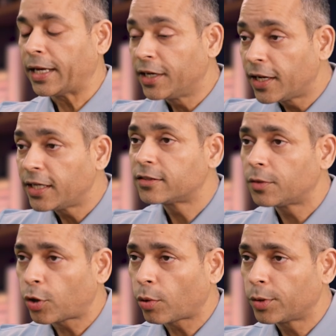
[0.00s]
analyze the
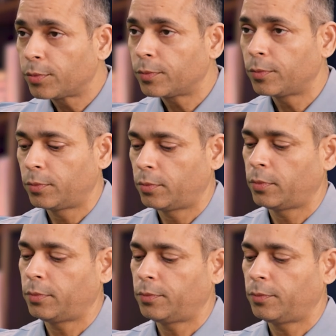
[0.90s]
problem,
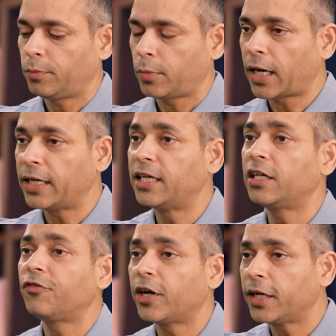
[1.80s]

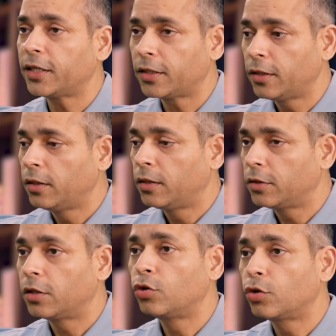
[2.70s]
identify
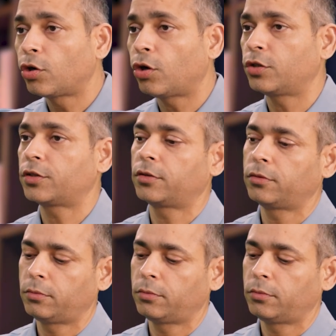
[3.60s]
the root cause,